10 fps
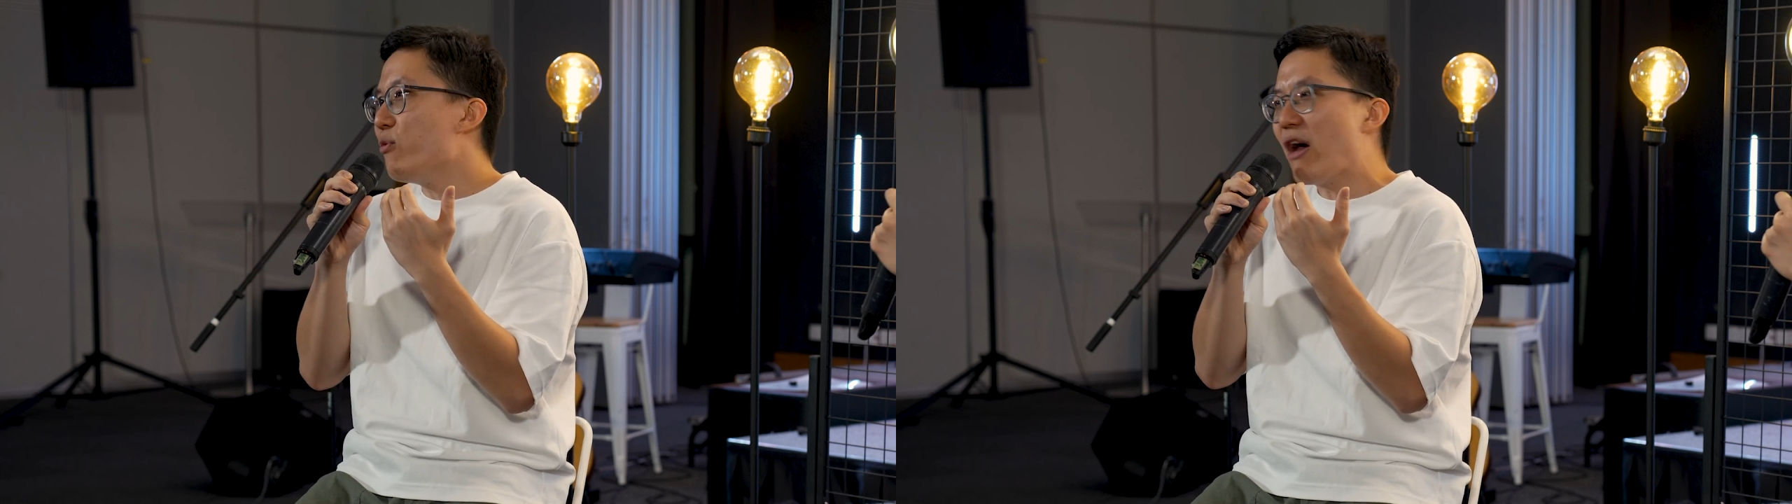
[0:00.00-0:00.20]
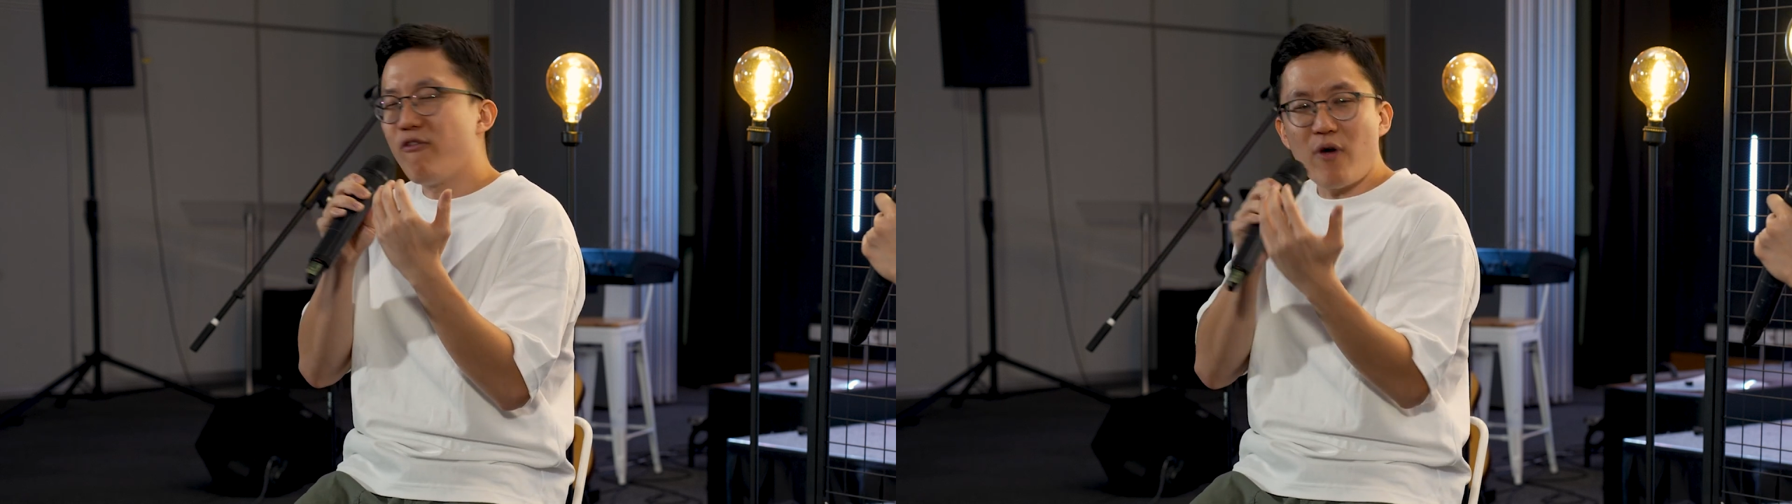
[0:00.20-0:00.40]

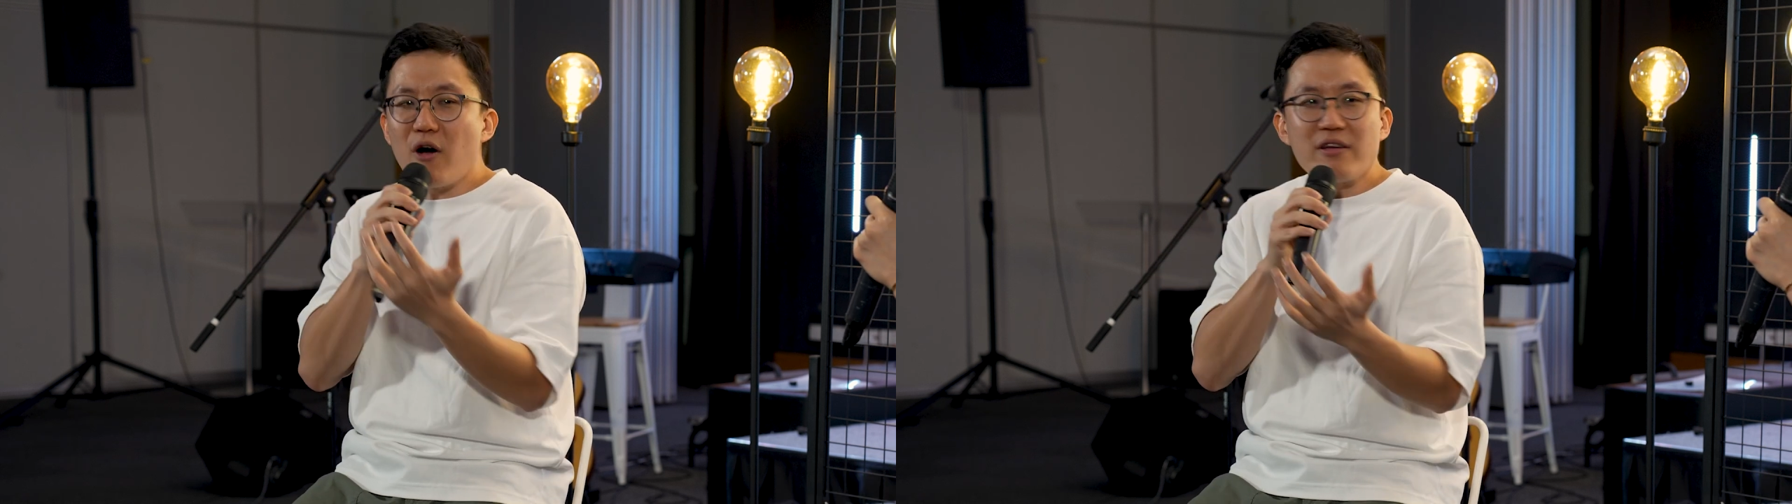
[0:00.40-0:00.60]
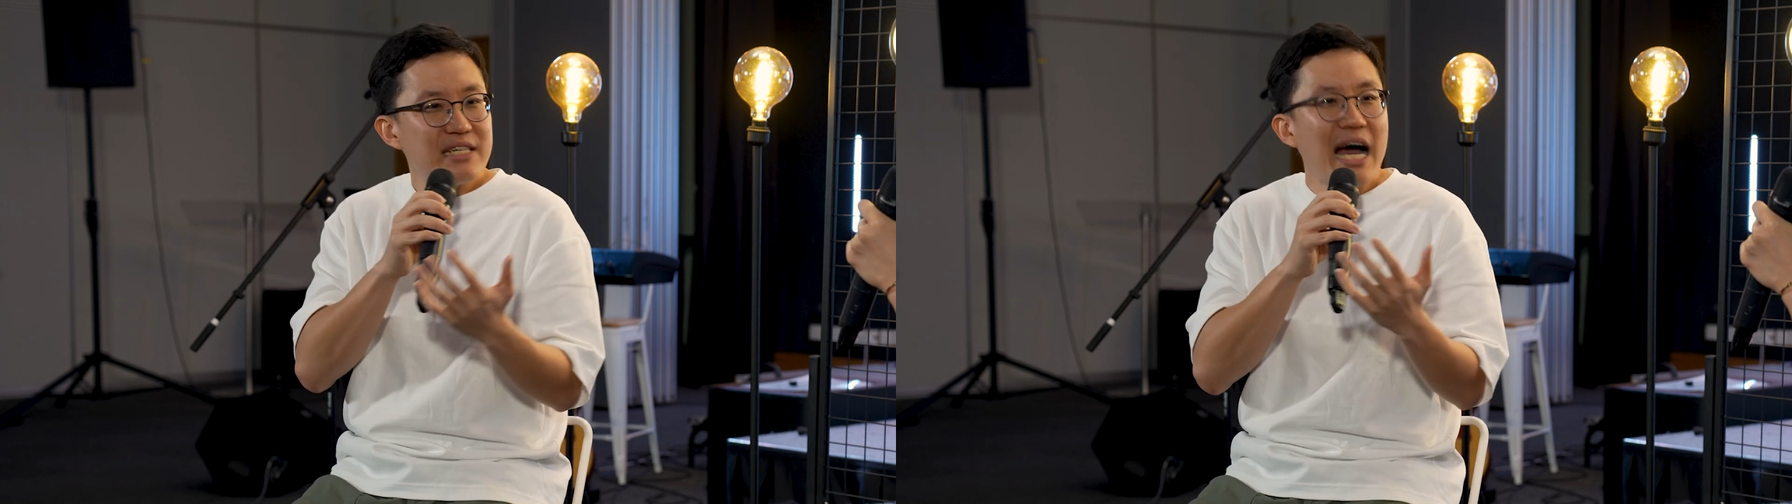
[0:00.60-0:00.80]
have
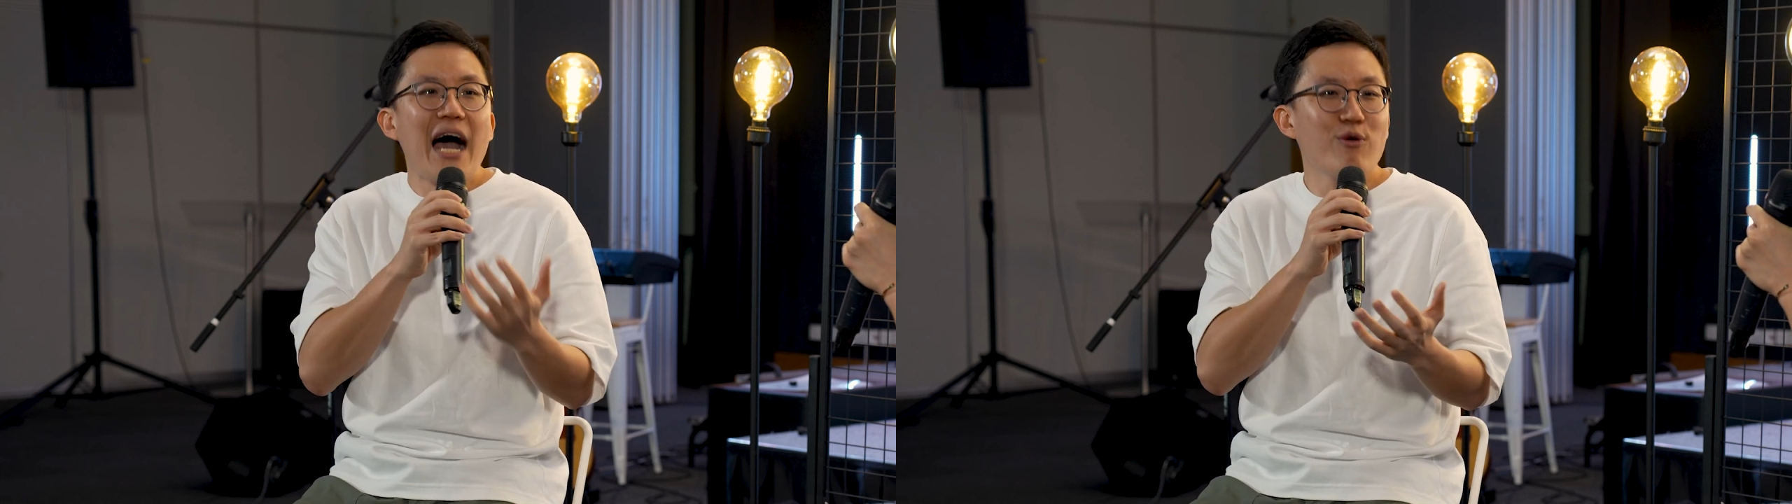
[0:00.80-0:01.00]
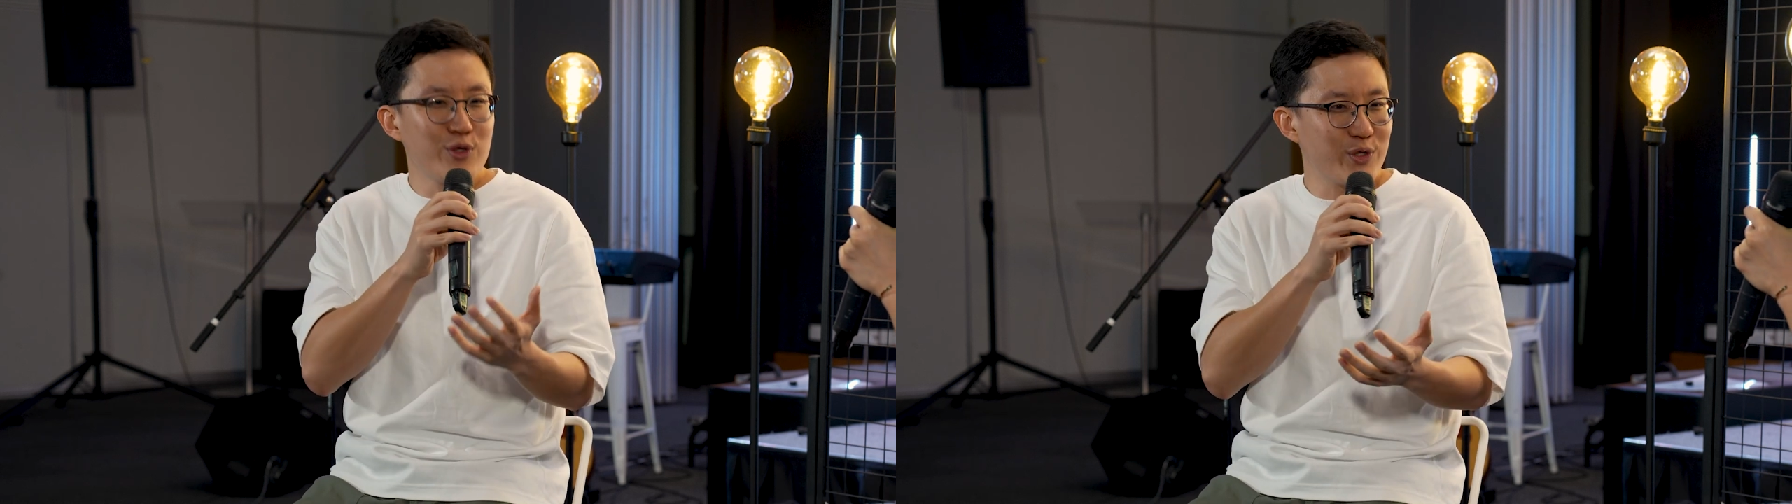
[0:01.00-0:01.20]
forgotten
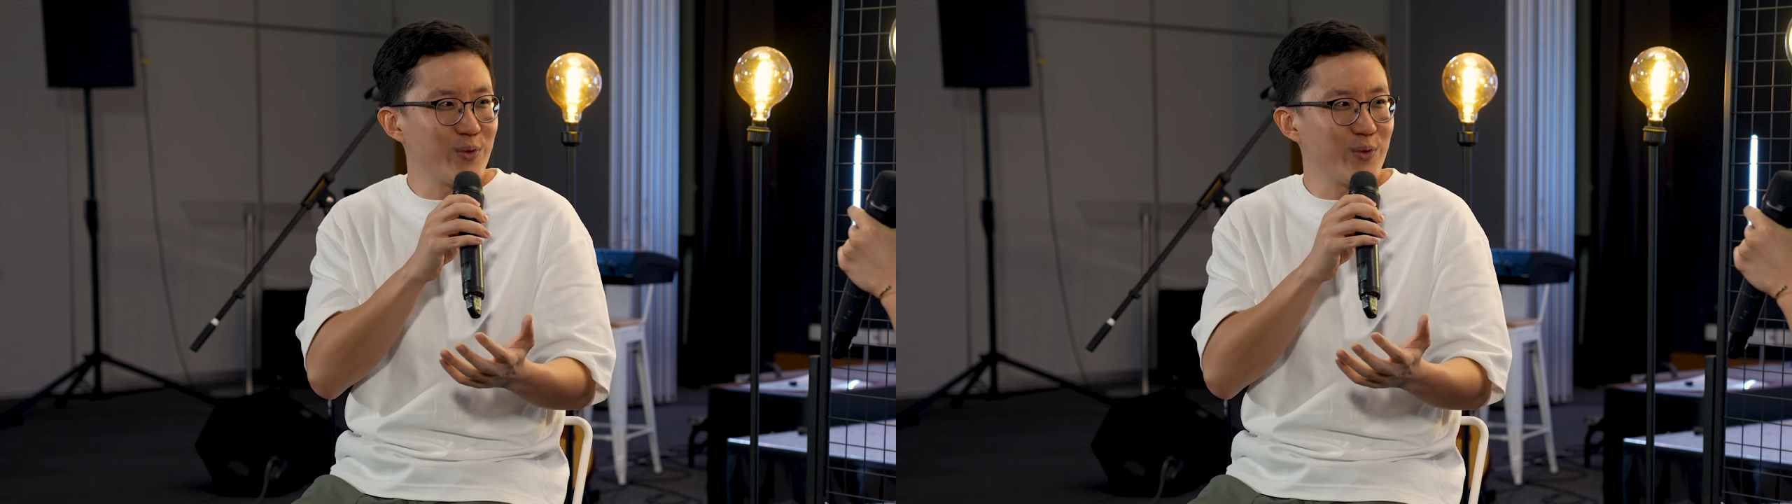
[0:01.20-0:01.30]
how to